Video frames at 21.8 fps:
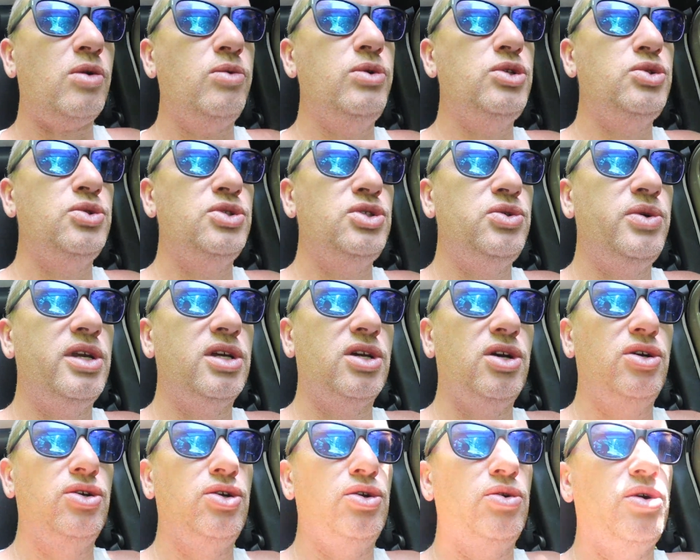which ones you want to
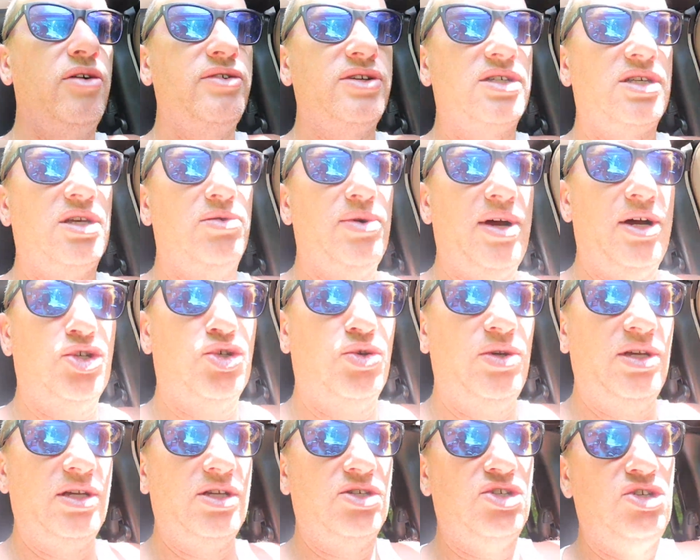go to. Obviously Rausch
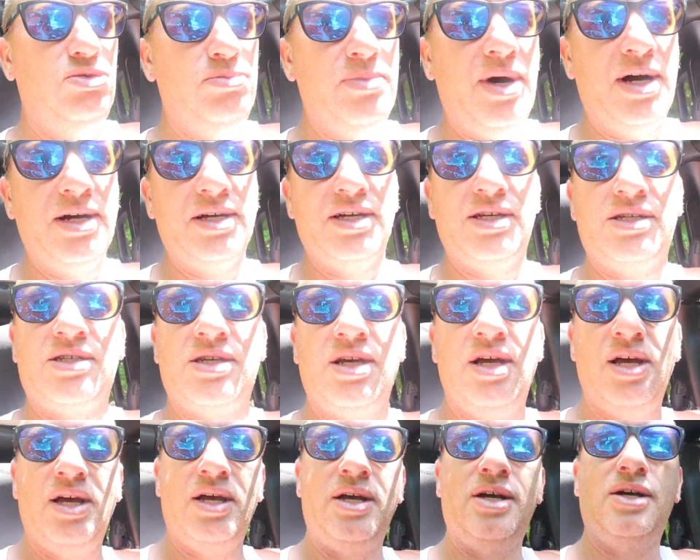Creek is humongous,
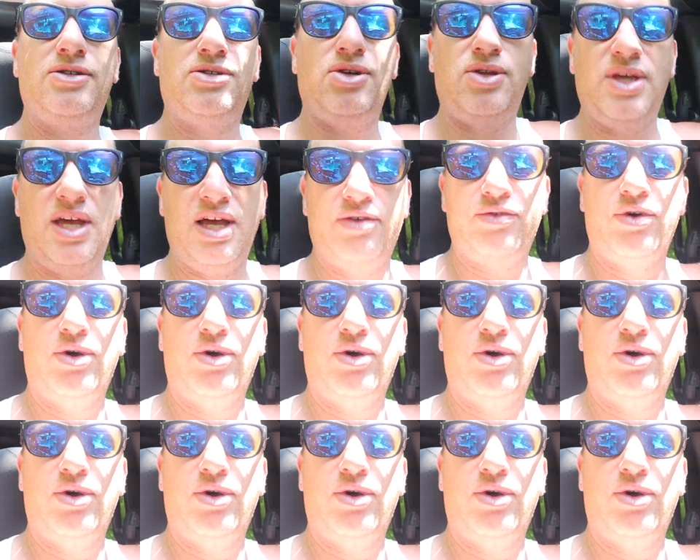so they have